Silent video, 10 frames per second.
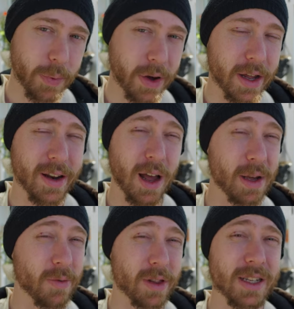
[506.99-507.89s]
but I
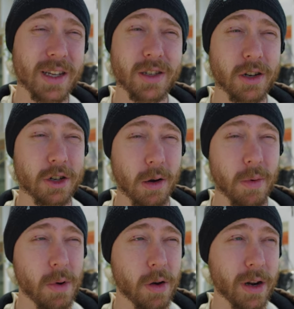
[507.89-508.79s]
mean, when this thing's on
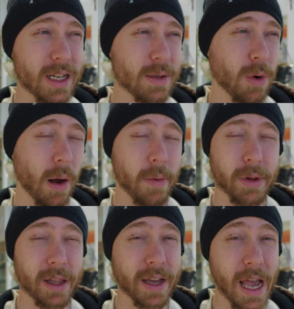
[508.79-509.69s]
turbo mode, it's
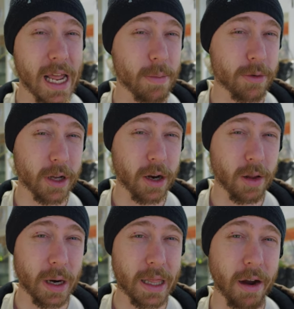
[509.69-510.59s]
probably like 80% of
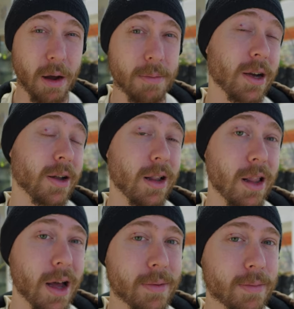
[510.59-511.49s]
the way there, I'm not gonna
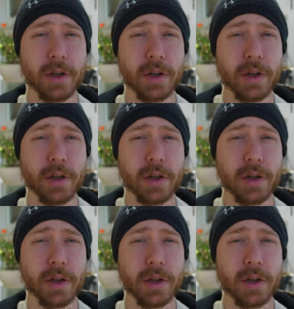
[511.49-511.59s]
lie.